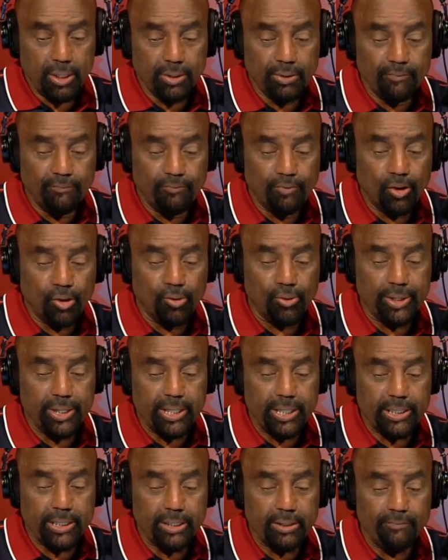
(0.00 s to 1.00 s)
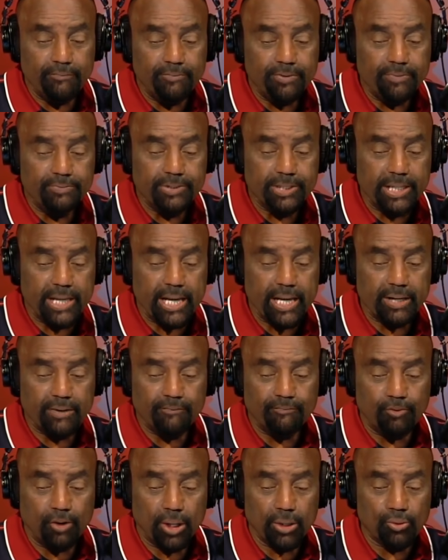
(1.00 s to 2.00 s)
The vote ended fifty-nine
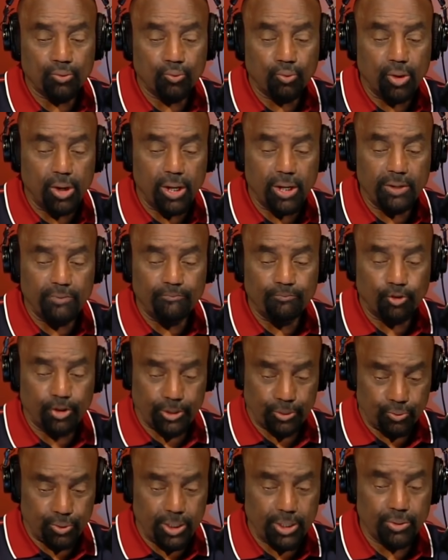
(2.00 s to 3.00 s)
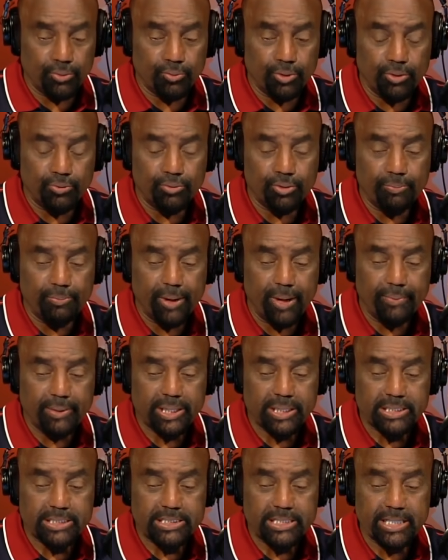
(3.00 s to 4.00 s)
to forty-one, with
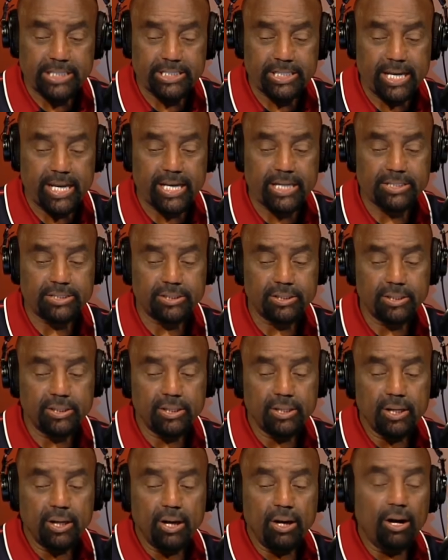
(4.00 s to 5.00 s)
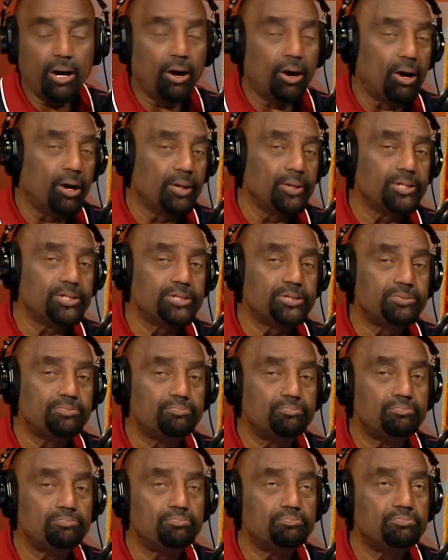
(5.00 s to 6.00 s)
Republicans such as all these
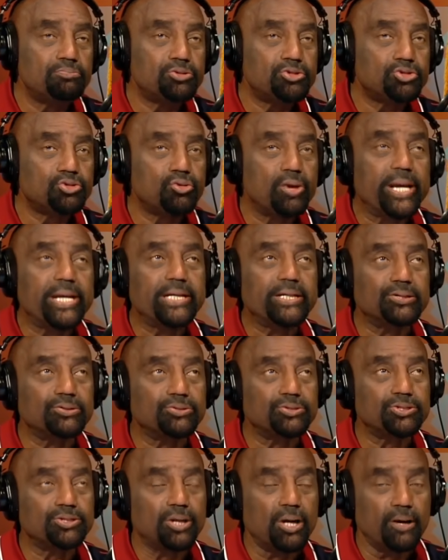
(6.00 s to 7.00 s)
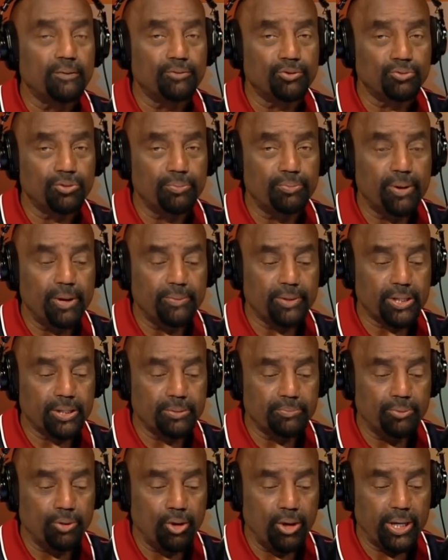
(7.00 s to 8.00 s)
traitors of the
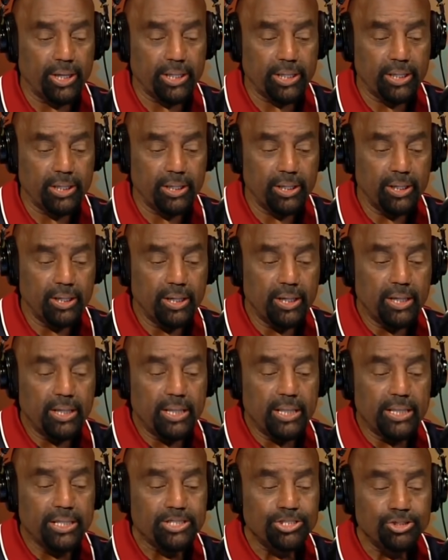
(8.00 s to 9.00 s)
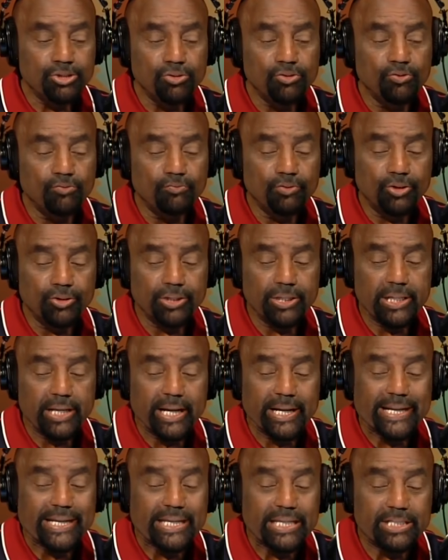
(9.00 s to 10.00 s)
Republican Party. Listen who voted
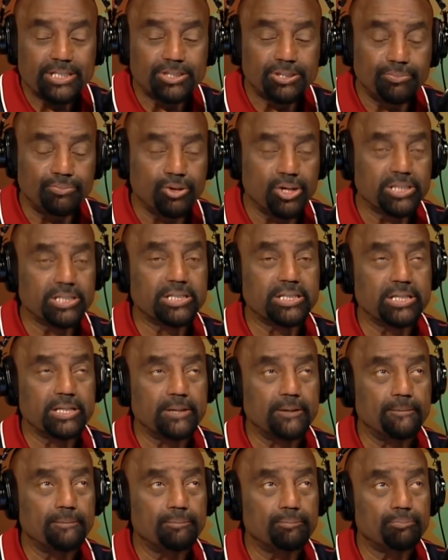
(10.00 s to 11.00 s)
against the president.